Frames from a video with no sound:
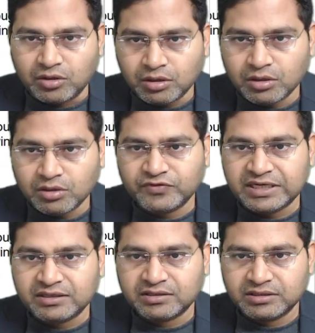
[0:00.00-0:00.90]
all of
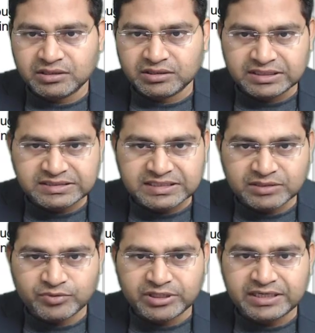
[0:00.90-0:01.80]
that, the things
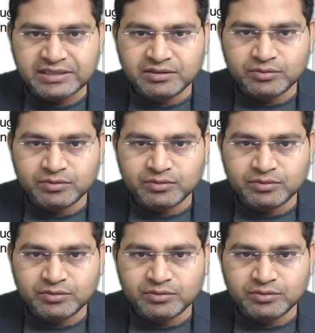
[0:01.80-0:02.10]
that we read,